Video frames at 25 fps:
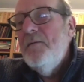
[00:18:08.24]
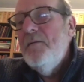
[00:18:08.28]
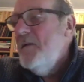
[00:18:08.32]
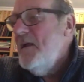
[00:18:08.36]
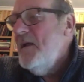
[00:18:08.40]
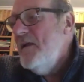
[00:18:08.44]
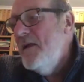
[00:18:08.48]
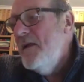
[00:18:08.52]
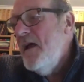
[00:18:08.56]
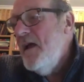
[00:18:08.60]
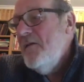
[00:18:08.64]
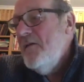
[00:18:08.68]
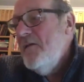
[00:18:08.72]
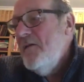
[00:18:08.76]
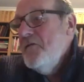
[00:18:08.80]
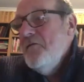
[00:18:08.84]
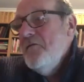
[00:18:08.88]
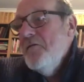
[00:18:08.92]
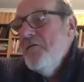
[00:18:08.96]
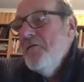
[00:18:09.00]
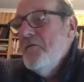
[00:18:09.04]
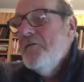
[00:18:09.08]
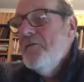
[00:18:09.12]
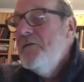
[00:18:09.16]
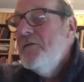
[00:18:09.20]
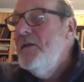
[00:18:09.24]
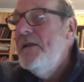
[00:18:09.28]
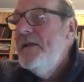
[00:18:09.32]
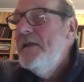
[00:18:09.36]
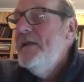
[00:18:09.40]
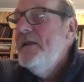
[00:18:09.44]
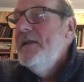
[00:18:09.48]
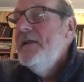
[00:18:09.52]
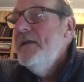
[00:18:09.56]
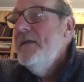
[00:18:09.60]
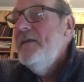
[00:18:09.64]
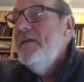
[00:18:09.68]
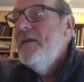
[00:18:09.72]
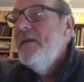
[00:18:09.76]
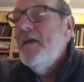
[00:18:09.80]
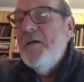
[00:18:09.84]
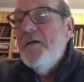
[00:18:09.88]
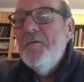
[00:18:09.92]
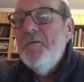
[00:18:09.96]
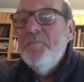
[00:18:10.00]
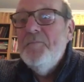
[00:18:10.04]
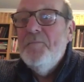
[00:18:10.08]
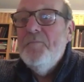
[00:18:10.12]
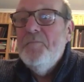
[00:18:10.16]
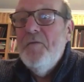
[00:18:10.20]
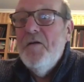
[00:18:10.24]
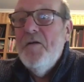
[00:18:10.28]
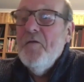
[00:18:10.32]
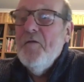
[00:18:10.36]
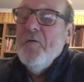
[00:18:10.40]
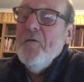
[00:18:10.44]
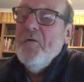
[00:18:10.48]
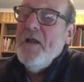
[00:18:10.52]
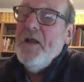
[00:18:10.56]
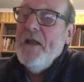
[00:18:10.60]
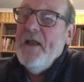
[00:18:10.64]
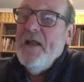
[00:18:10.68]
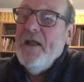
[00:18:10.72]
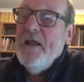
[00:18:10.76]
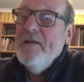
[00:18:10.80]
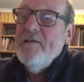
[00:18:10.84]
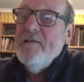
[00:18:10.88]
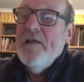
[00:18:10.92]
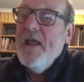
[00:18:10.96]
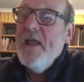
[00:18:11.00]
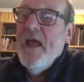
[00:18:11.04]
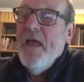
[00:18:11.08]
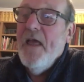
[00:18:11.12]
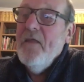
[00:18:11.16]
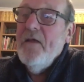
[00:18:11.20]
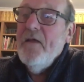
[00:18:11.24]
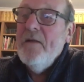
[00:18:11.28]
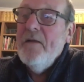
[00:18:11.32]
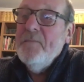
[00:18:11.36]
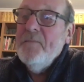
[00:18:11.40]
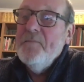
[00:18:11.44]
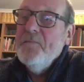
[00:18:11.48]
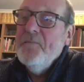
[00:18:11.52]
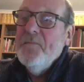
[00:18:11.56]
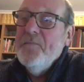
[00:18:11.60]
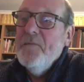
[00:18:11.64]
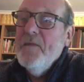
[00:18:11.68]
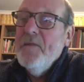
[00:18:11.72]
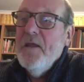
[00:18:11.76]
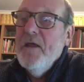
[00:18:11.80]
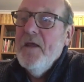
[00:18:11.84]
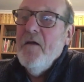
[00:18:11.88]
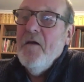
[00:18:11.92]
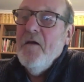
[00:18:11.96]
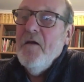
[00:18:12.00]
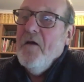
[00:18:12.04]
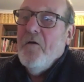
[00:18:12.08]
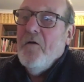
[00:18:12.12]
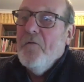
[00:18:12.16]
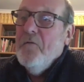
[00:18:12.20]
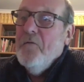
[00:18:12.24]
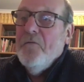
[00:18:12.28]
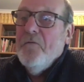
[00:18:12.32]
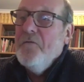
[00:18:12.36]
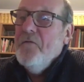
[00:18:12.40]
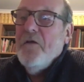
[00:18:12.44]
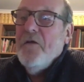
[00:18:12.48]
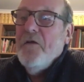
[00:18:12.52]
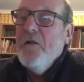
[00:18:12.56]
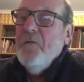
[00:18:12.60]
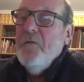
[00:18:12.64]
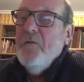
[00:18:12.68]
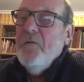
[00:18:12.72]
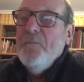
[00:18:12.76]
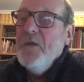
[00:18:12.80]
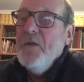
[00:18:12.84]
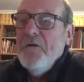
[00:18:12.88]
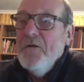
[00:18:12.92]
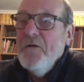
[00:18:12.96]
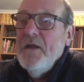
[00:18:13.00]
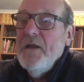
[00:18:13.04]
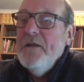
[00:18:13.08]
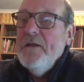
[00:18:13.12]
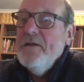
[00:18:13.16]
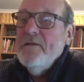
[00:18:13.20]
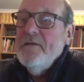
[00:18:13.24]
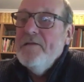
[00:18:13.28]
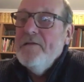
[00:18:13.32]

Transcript: But after all, you know, we're all in it together. A whole film unit